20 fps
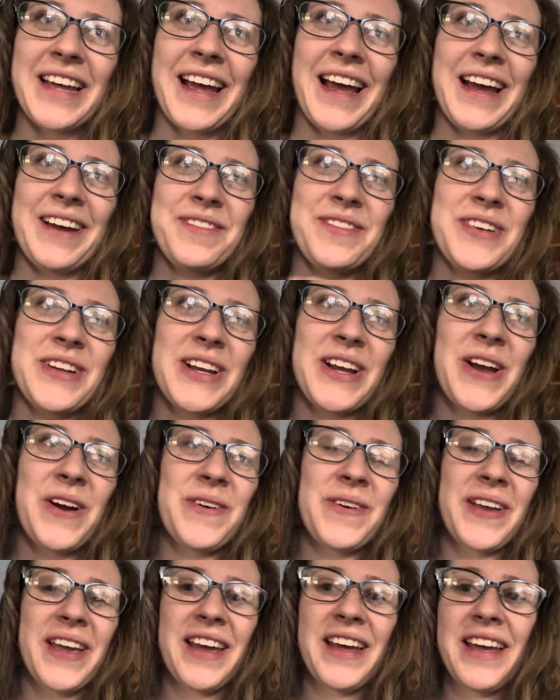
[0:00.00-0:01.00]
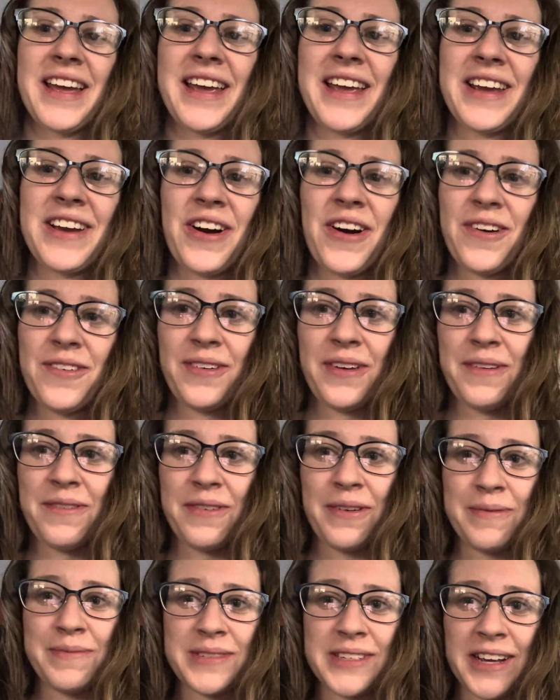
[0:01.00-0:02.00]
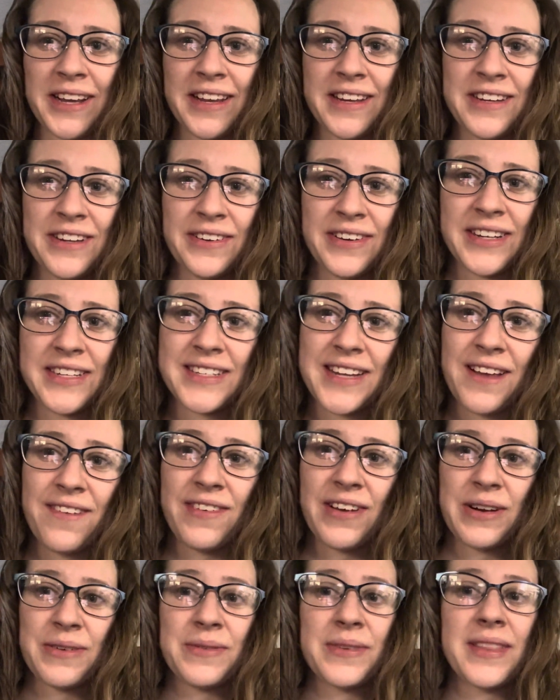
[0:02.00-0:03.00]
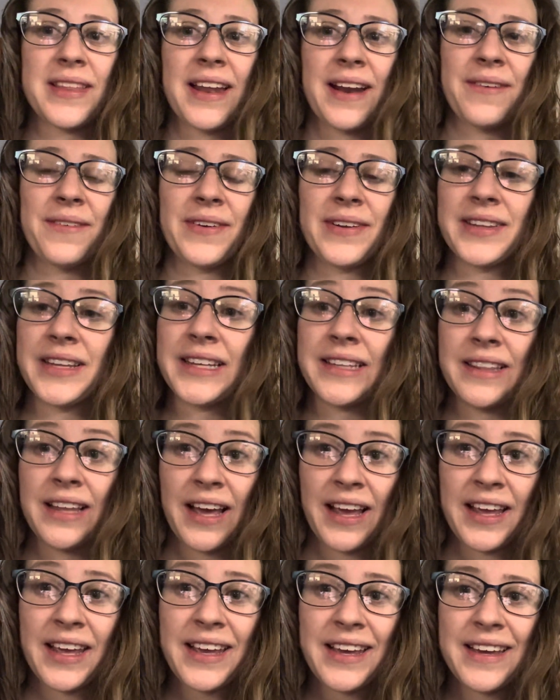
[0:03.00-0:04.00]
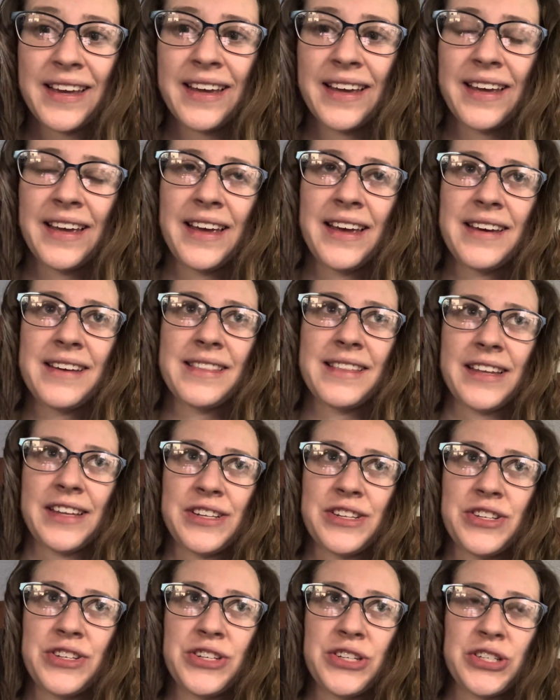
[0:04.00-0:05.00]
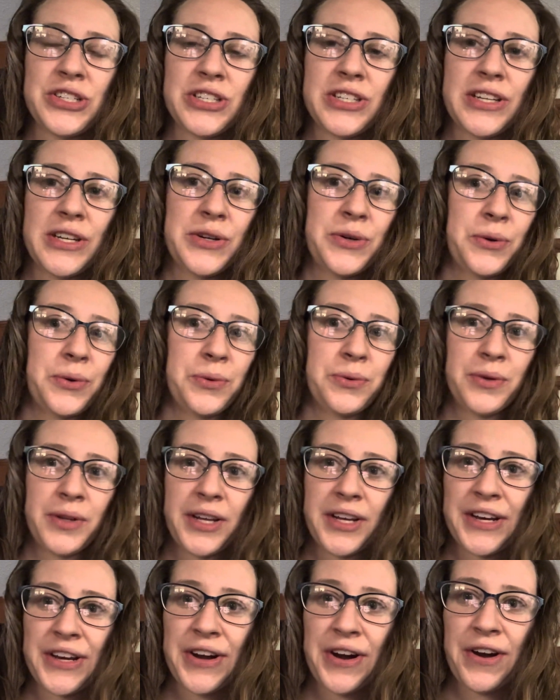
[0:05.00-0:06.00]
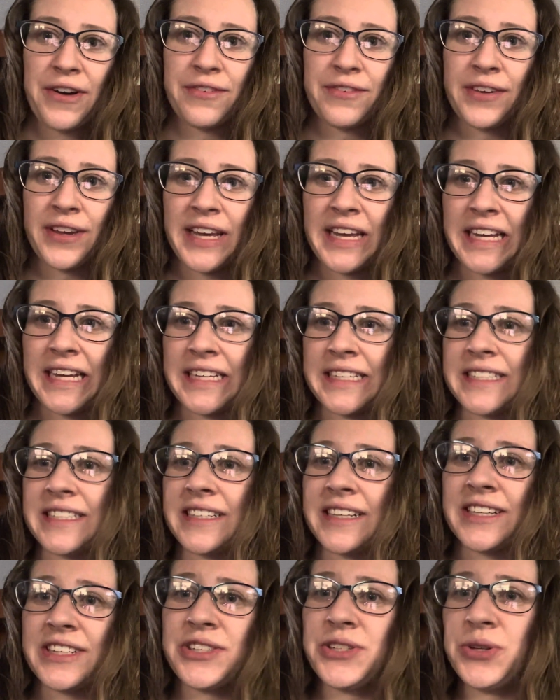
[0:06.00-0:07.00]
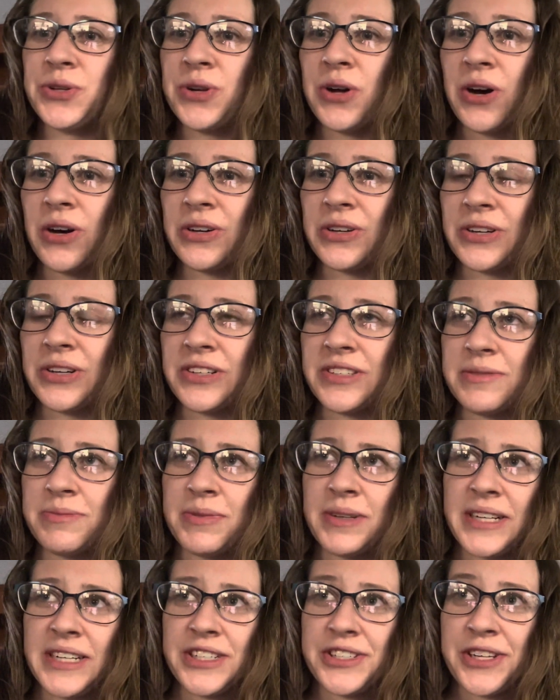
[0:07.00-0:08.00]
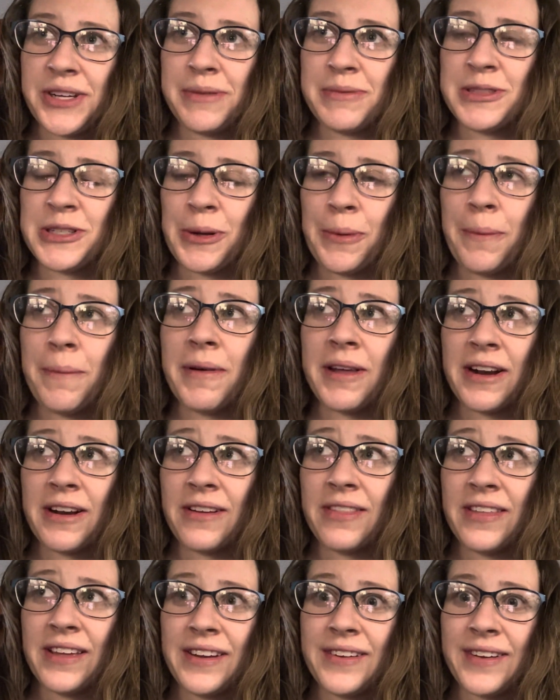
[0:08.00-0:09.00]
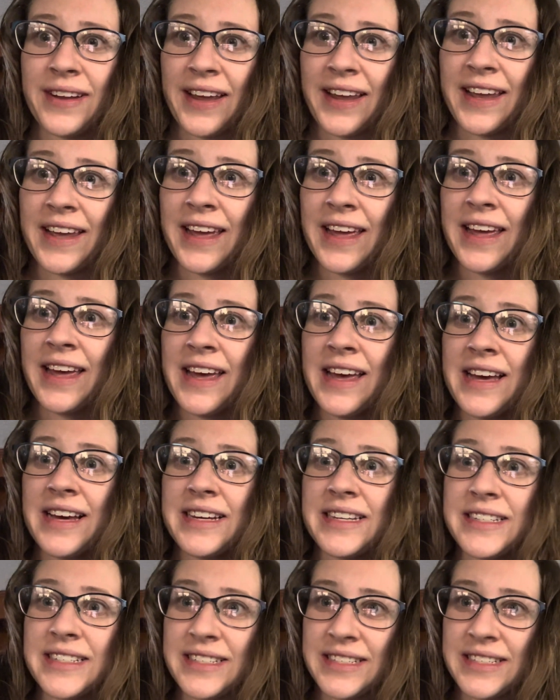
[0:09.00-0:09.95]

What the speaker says: I'm gonna go get a coffee from Dunkin' Donuts. I found one that I really like that's just like only a coffee. It's like $2, pretty cheap, so better than like a